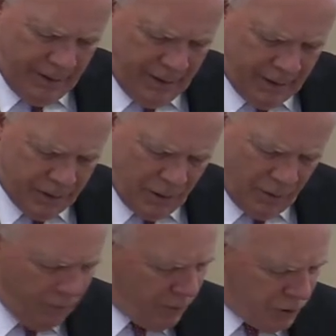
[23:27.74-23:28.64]
And so
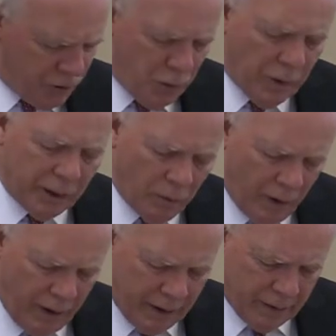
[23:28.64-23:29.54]
in verse
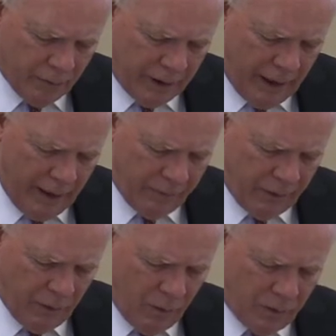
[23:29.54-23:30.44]
21, we have
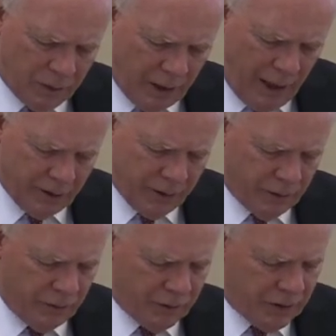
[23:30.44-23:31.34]
the Lord's
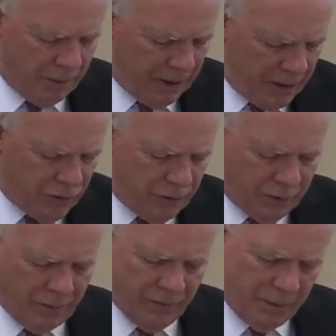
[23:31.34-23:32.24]
logical
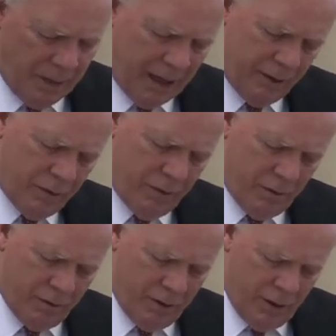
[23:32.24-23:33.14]
summation of the
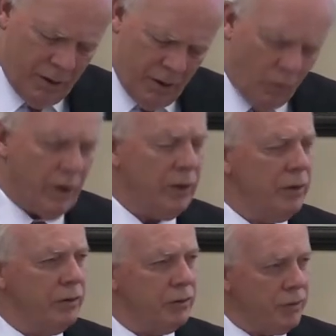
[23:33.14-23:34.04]
matter where
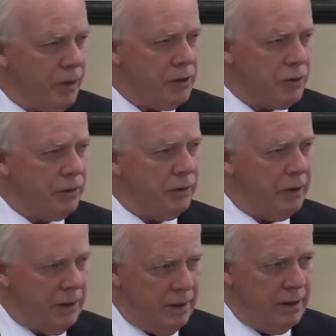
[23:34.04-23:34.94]
your treasure
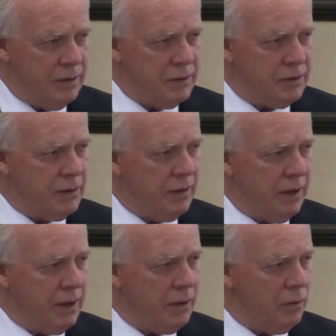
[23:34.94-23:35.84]
is,
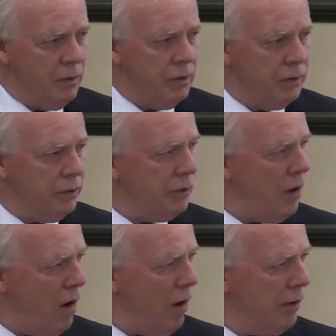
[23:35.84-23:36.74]
there will your
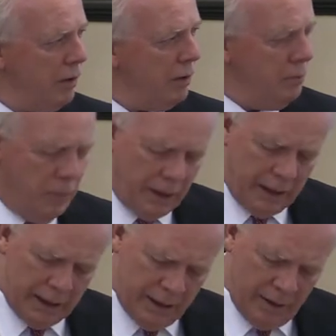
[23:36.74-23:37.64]
heart
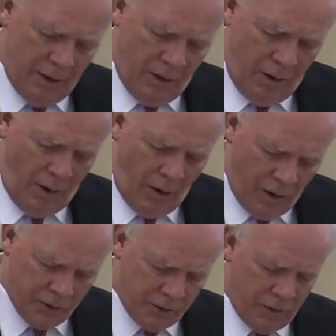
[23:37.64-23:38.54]
be
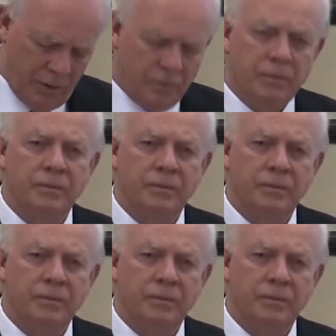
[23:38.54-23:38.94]
also.